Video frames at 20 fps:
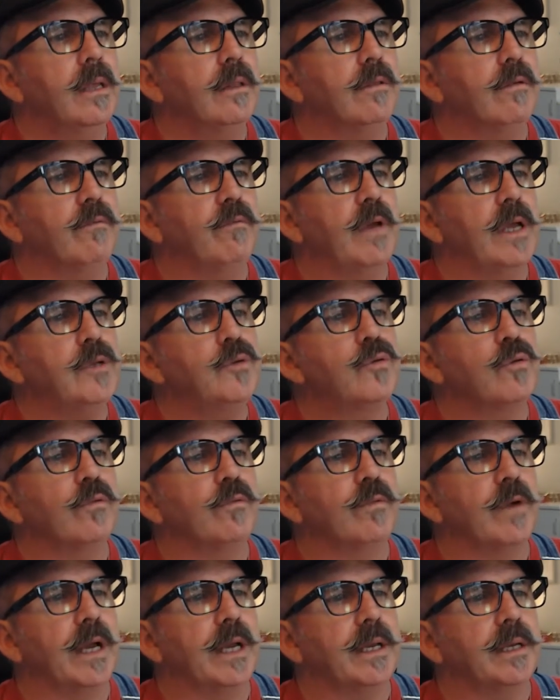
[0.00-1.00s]
The ventral
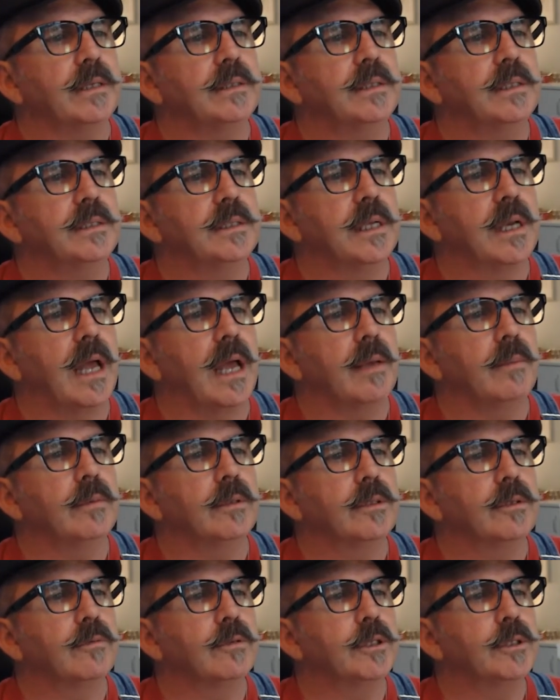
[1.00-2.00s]
vagus is
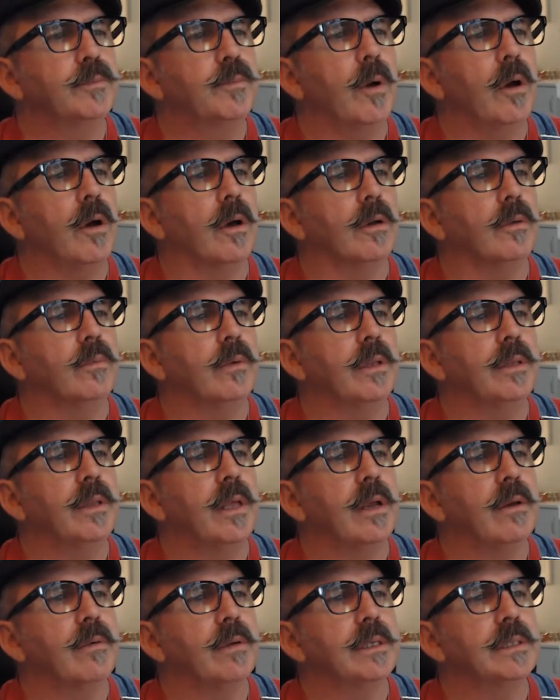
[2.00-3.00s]
enabled to respond when
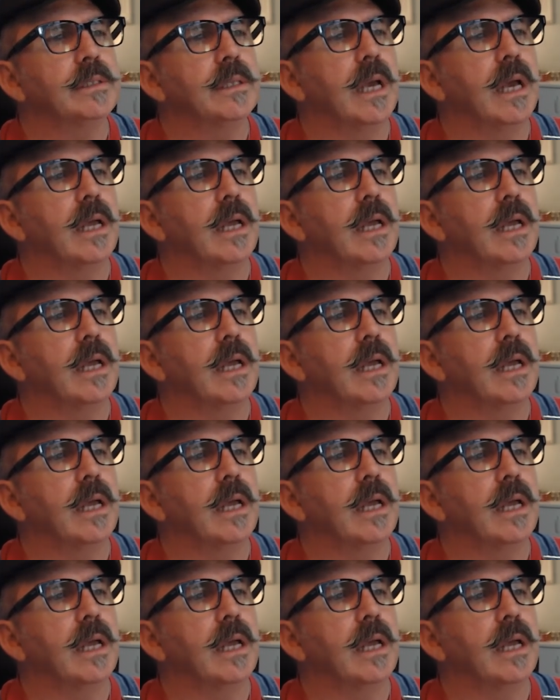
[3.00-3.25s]
there is